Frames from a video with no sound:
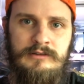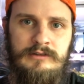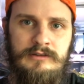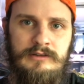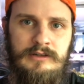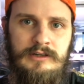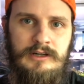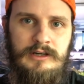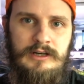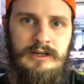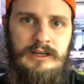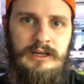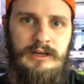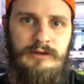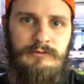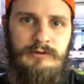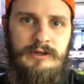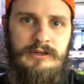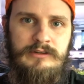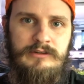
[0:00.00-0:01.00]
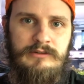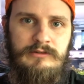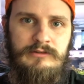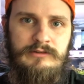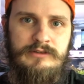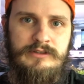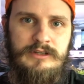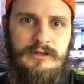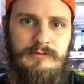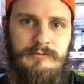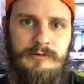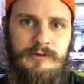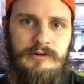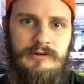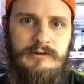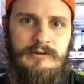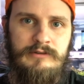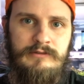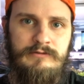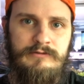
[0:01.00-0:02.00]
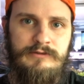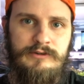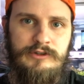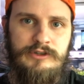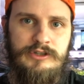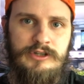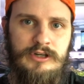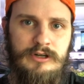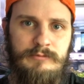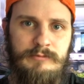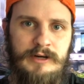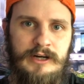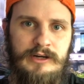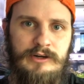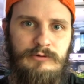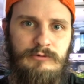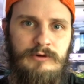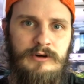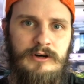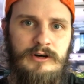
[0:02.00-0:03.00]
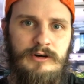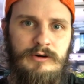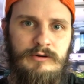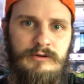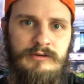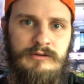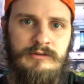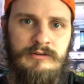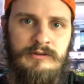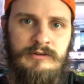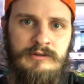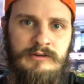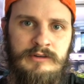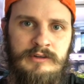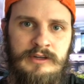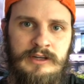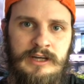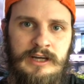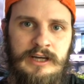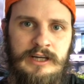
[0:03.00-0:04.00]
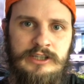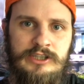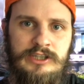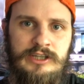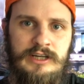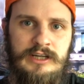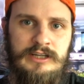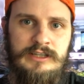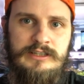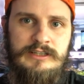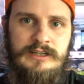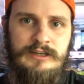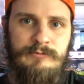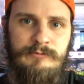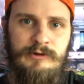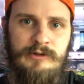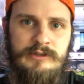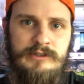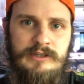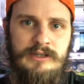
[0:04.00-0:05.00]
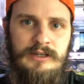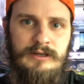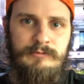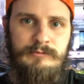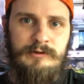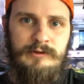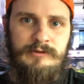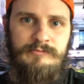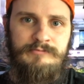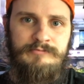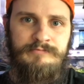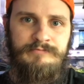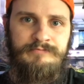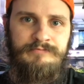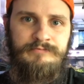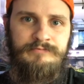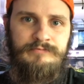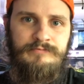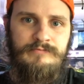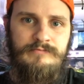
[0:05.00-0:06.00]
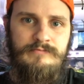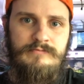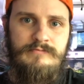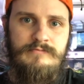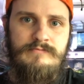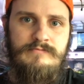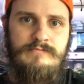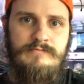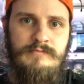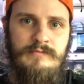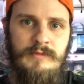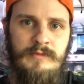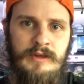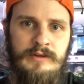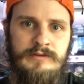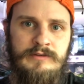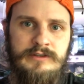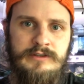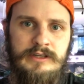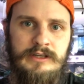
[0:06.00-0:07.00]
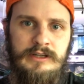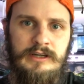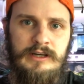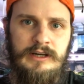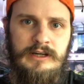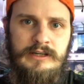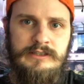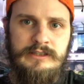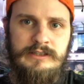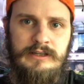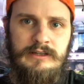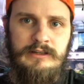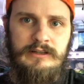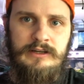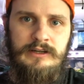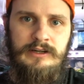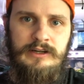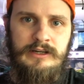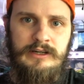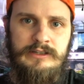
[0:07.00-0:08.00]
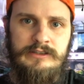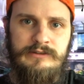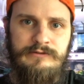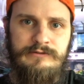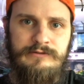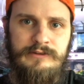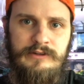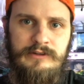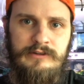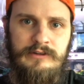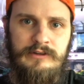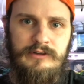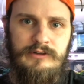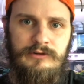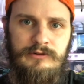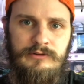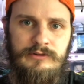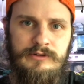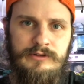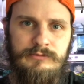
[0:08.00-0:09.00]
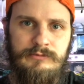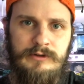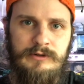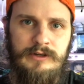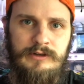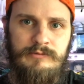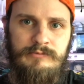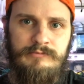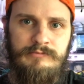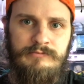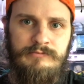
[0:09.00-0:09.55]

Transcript: oh, I can't wait till summer for sure. Michael Wall, hashtag summer is coming. So yeah, I see a lot of you guys are feeling the cold as well.